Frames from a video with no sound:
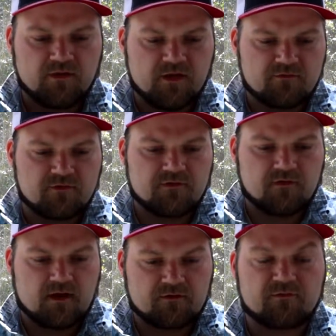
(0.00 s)
the
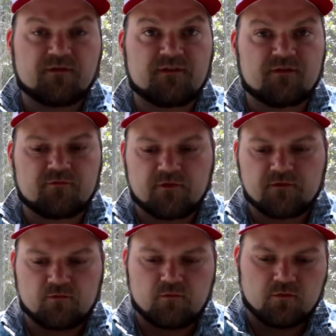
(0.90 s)
extra
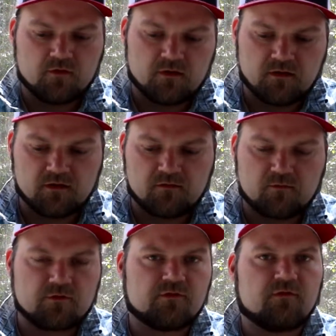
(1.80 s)
citrus
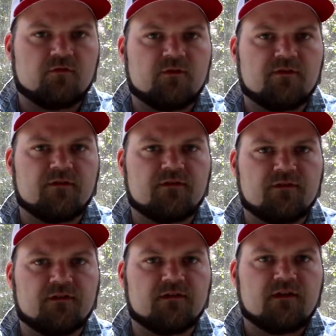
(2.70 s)
or sugar with you
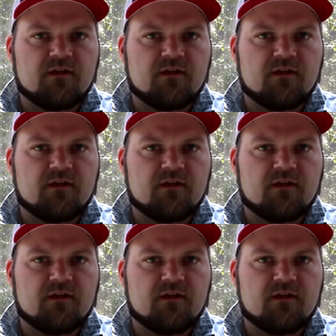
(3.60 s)
to